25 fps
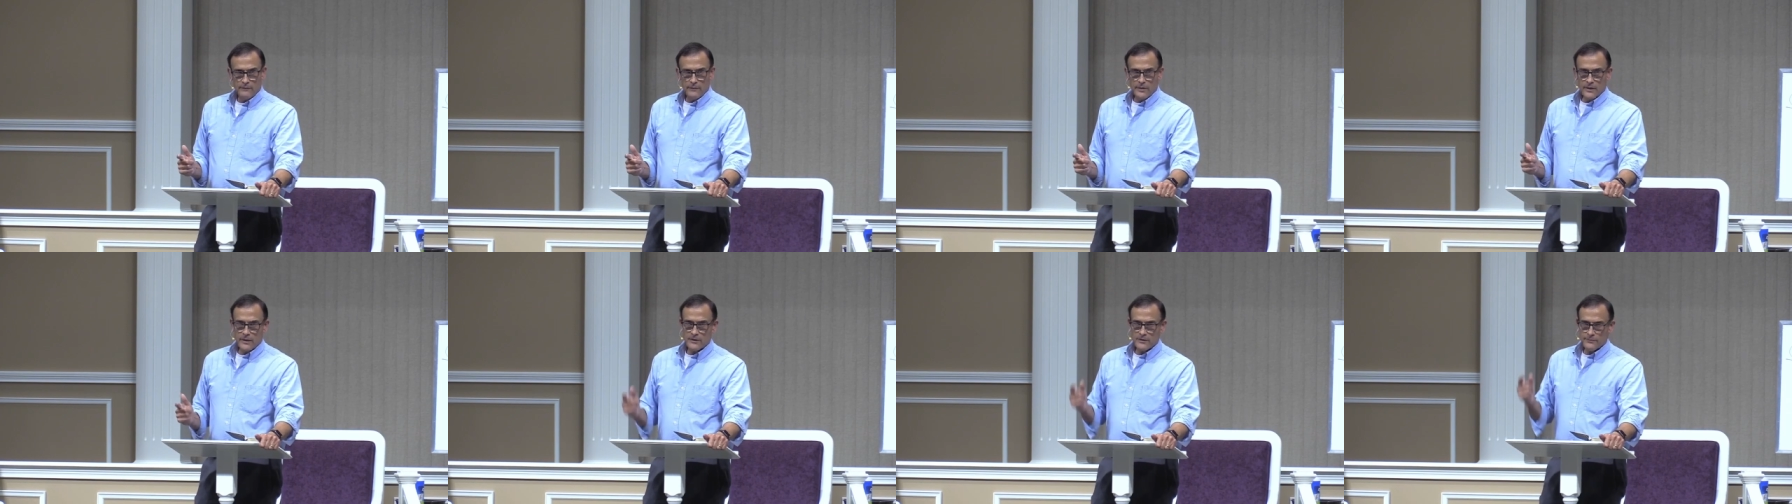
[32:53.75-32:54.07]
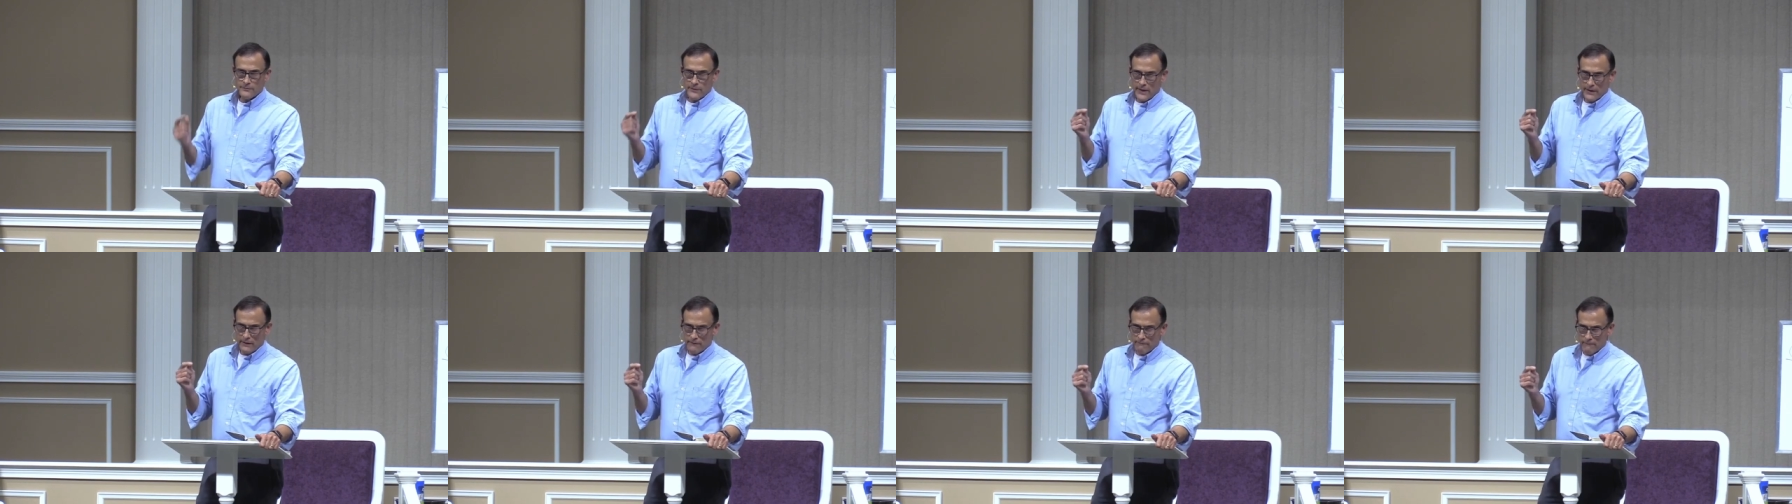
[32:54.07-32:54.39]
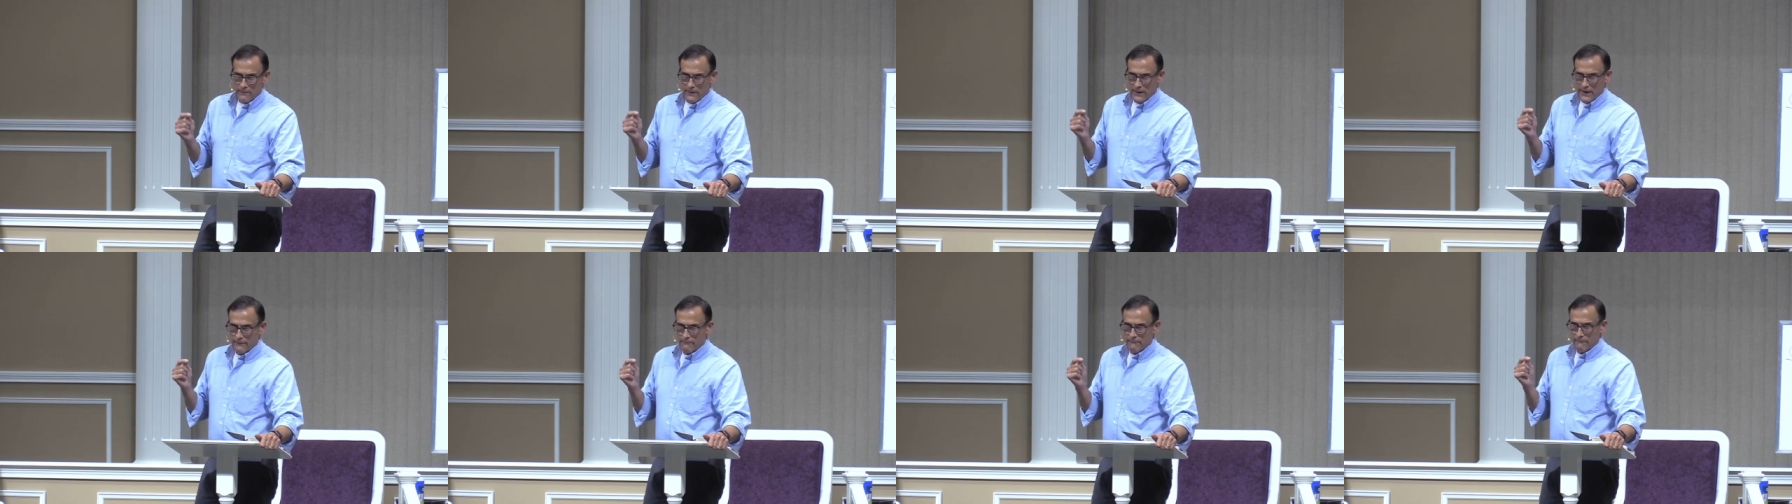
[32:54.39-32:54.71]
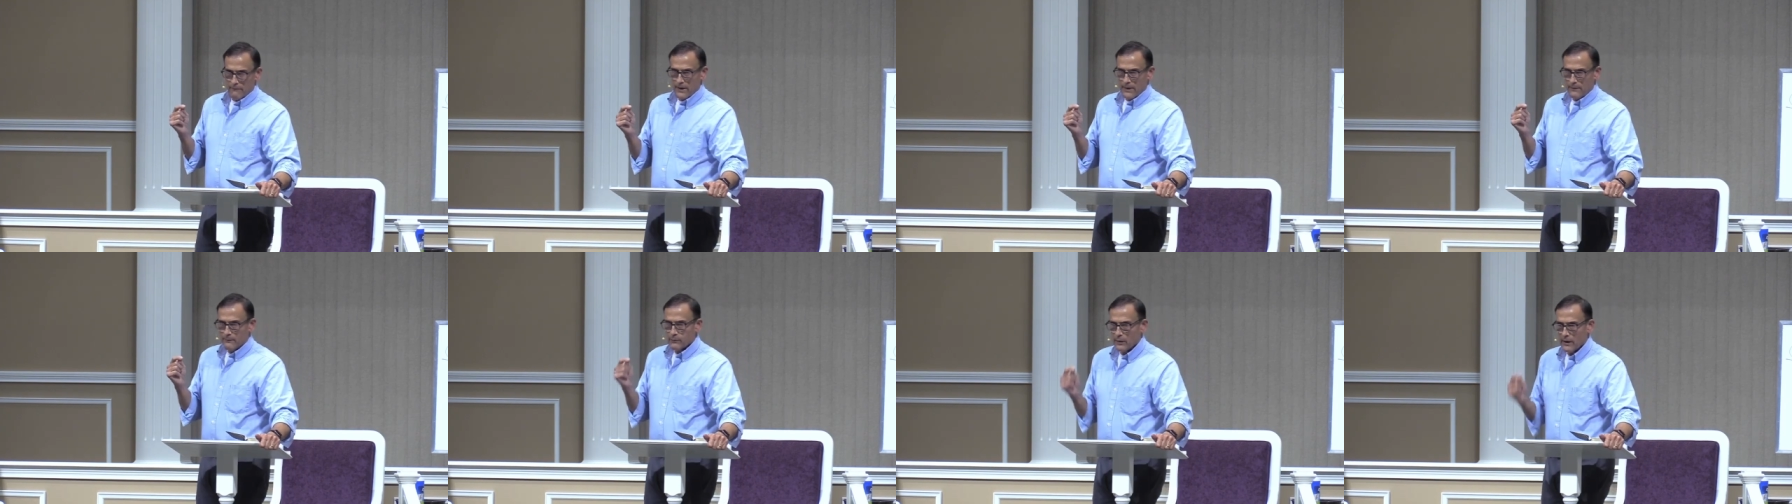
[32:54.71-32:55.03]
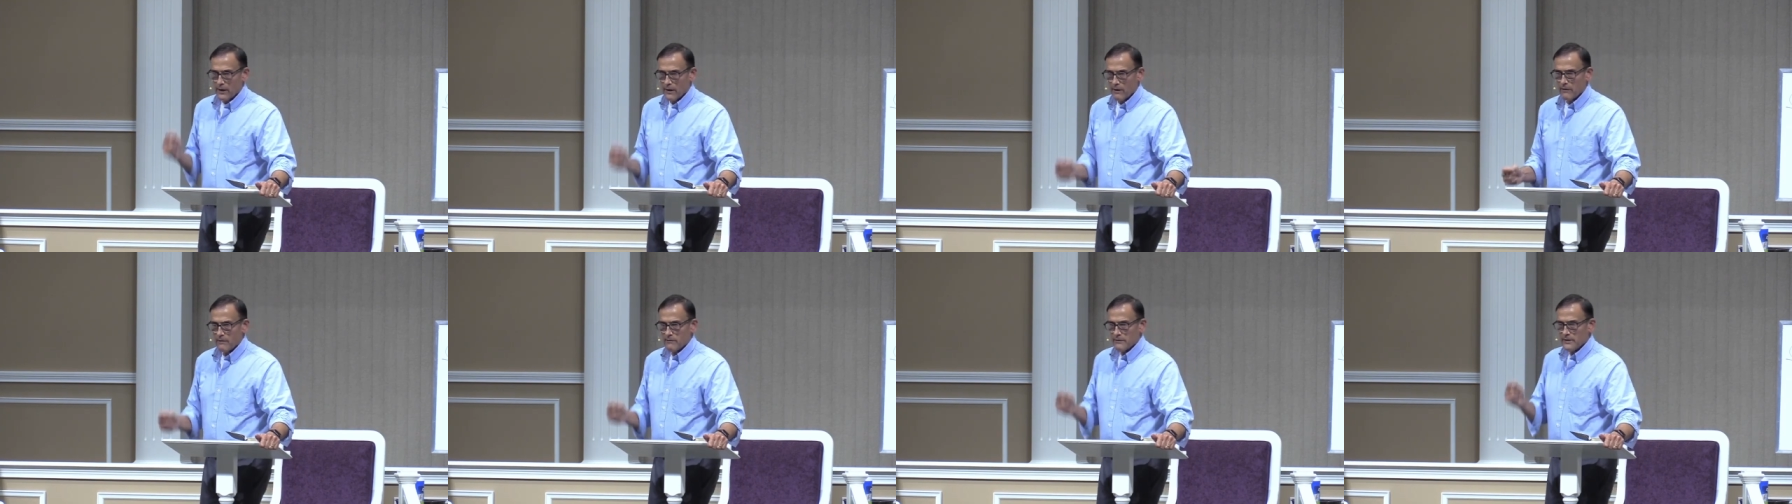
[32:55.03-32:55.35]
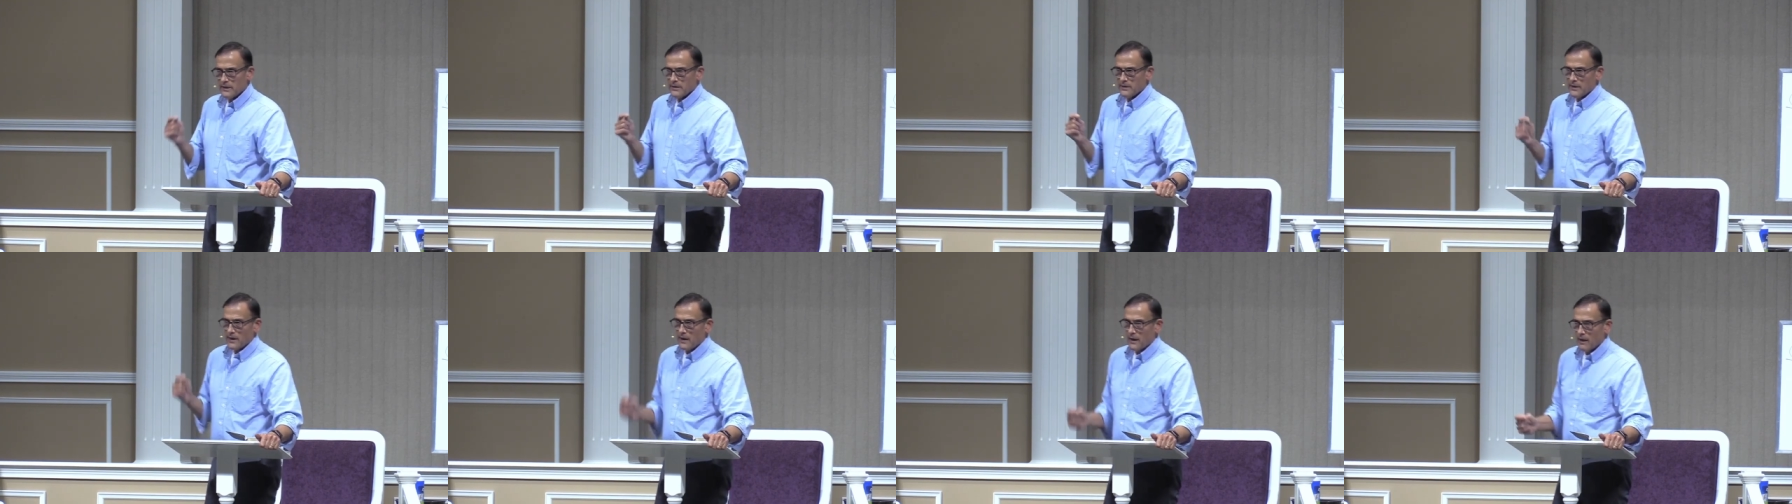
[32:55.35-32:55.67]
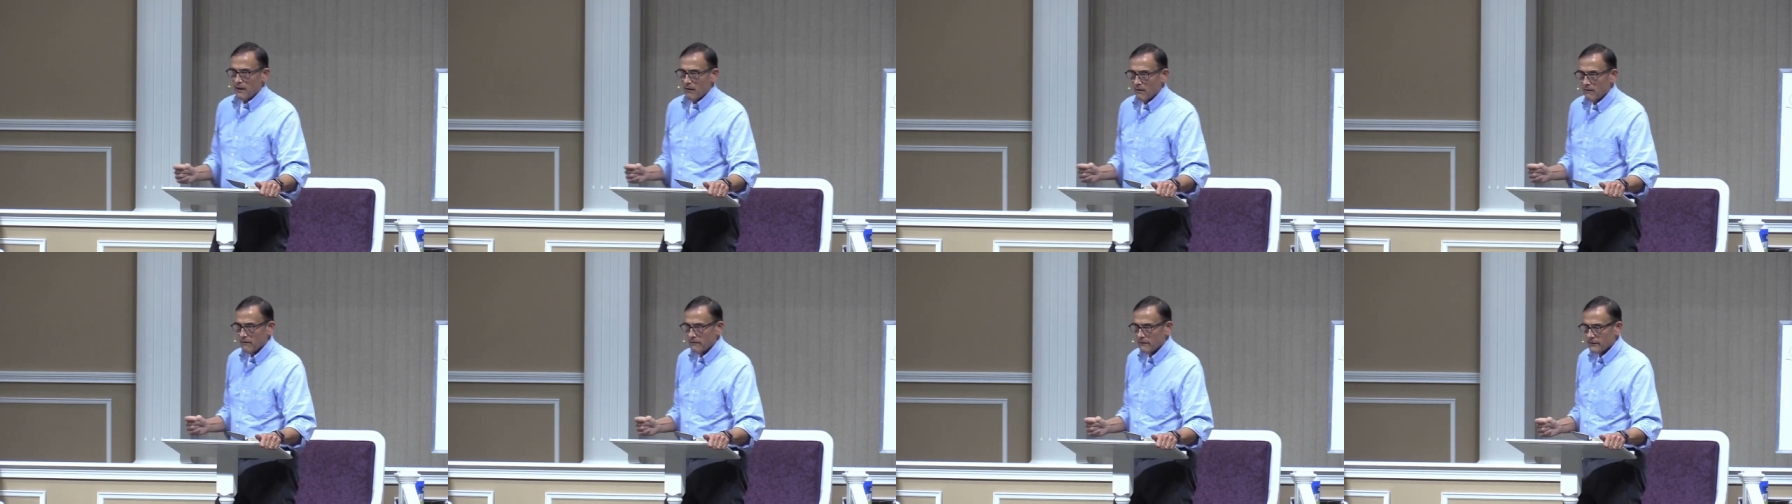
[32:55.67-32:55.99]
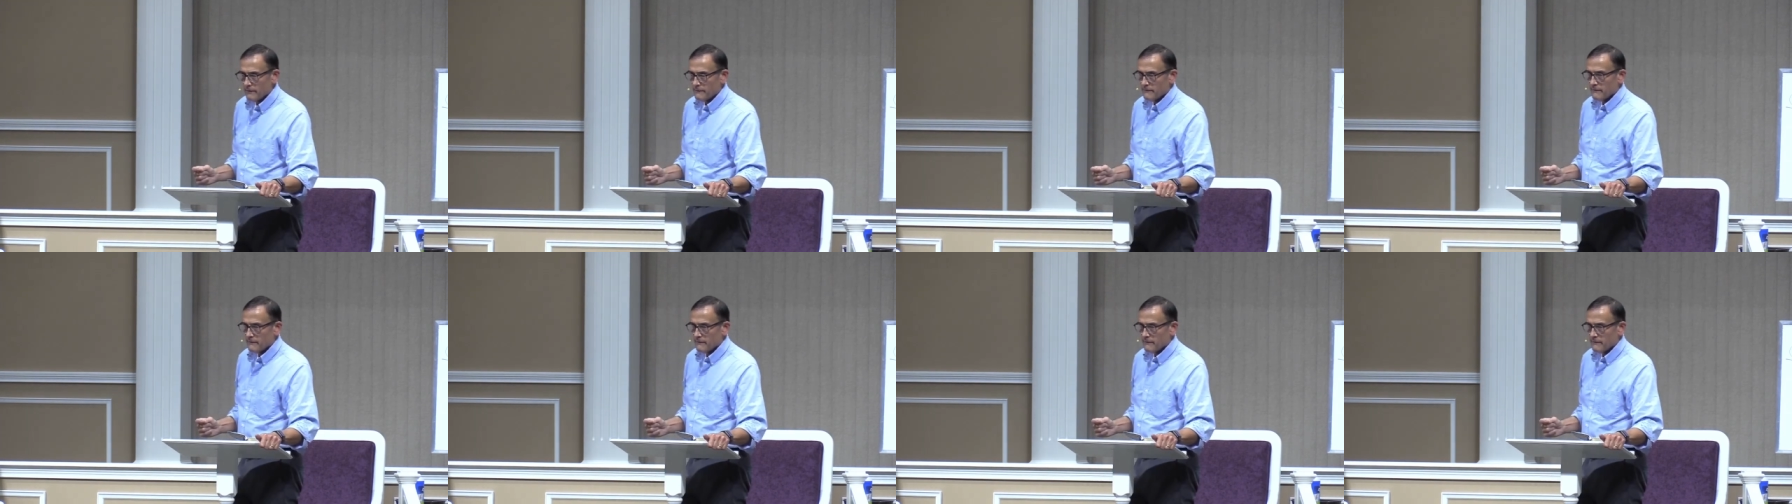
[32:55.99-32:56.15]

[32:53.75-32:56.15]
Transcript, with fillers: because my, my, my priority now,